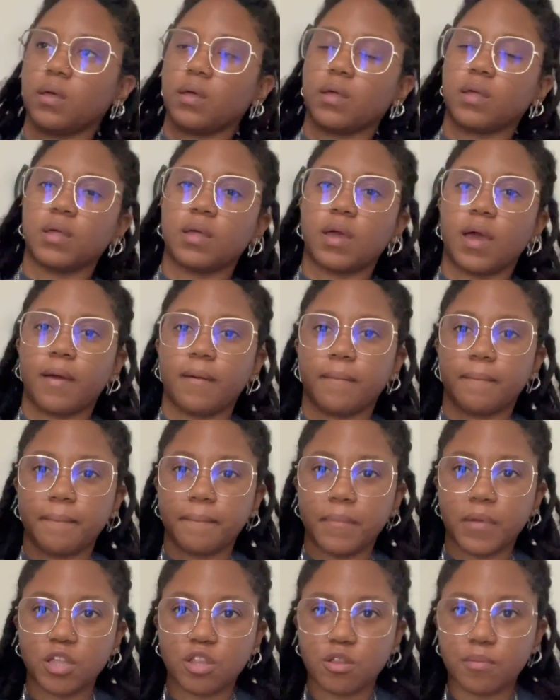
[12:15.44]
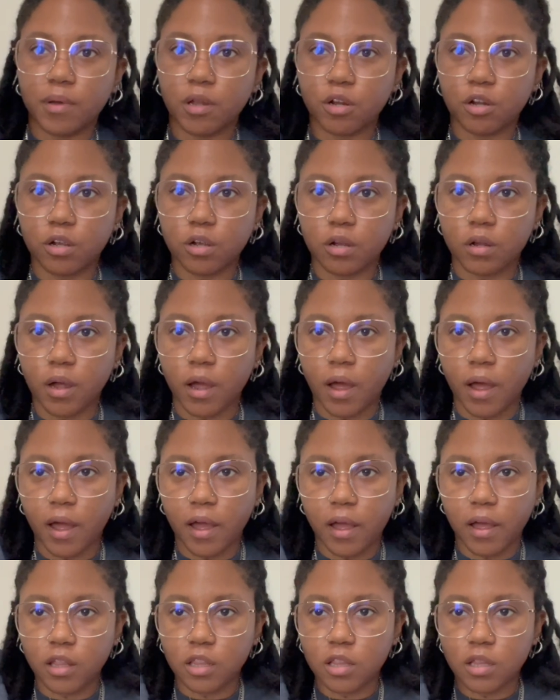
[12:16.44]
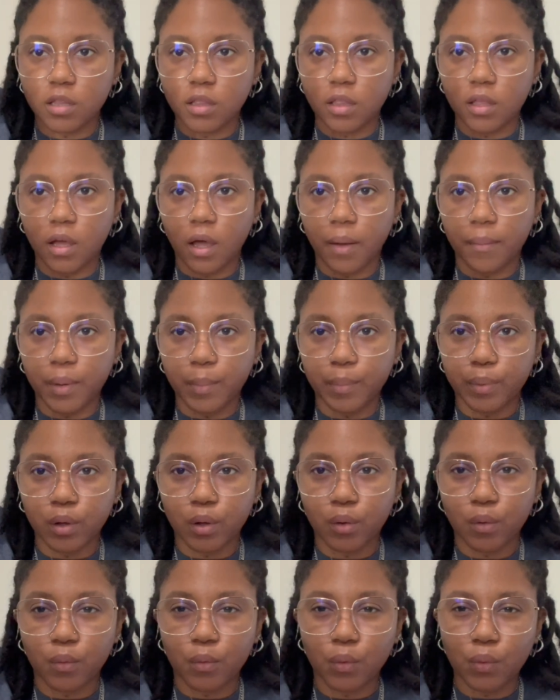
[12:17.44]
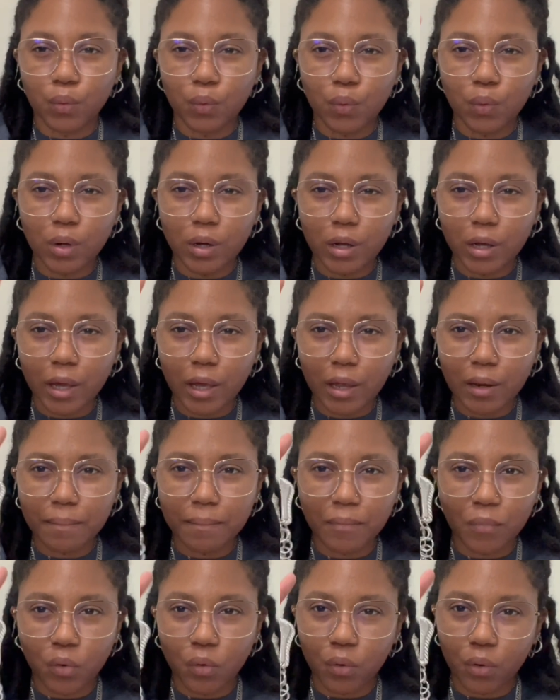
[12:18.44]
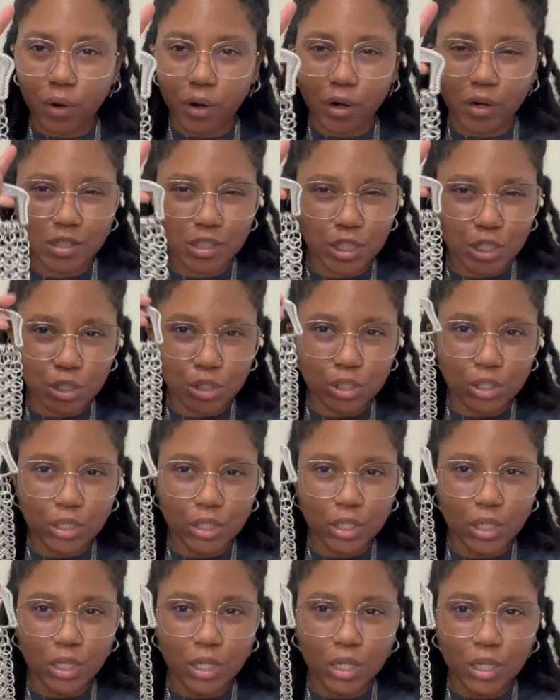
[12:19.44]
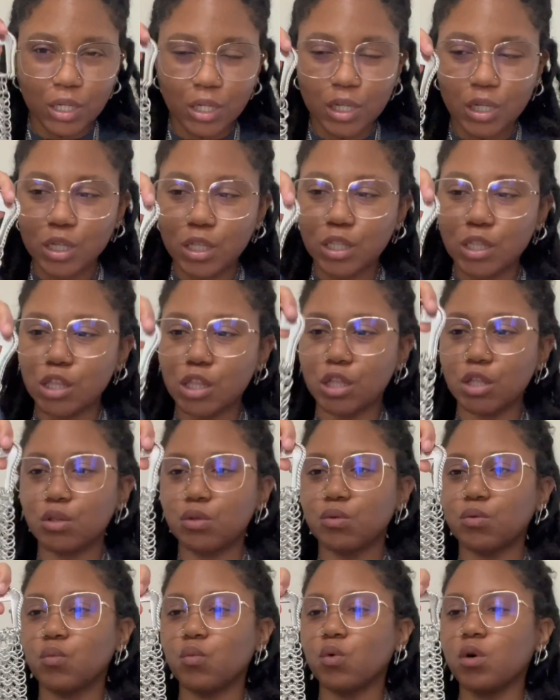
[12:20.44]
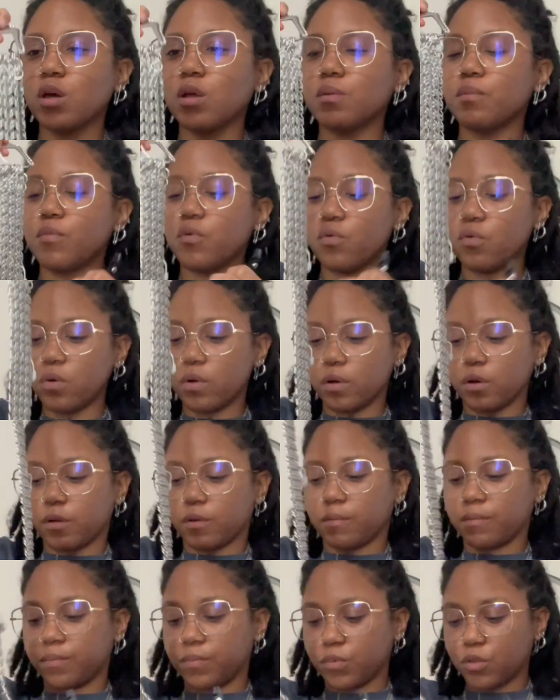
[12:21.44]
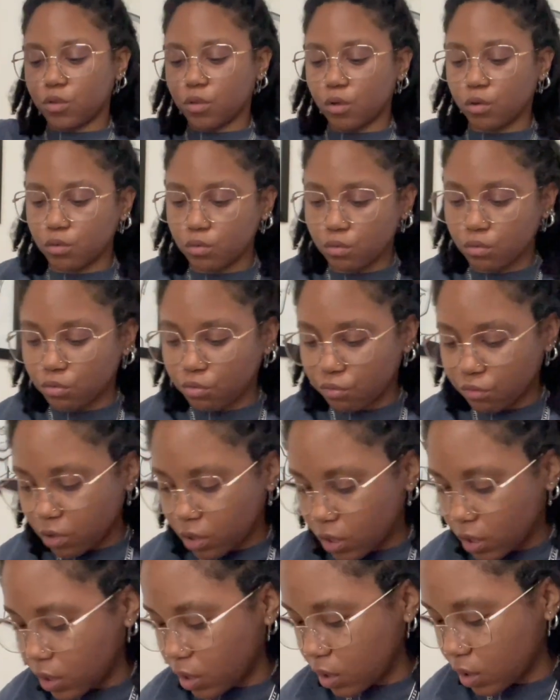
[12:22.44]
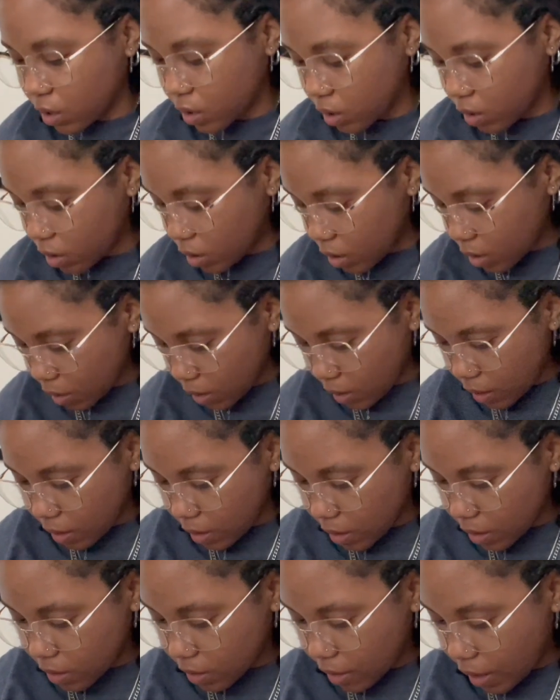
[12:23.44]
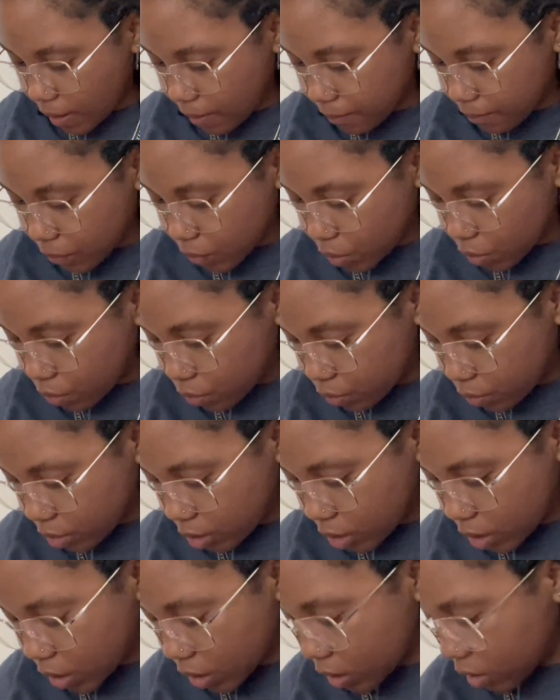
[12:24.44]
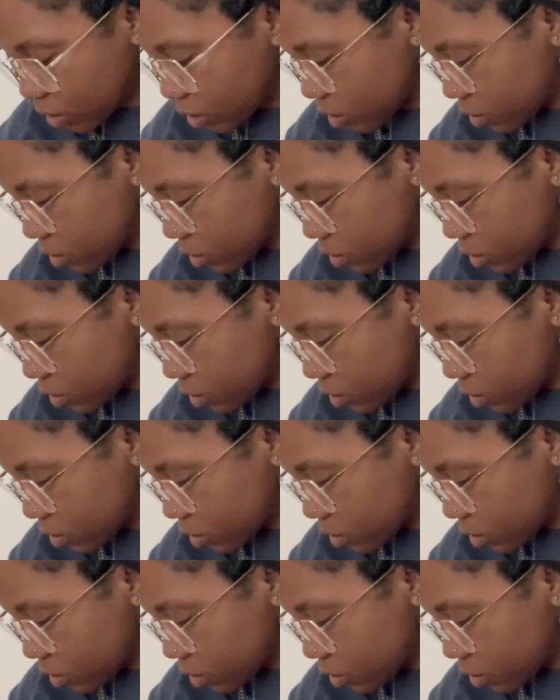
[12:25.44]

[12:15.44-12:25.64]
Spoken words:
Yeah, much better. I actually think I'm gonna put one more, just one more. So I'll do 3 in that middle ring.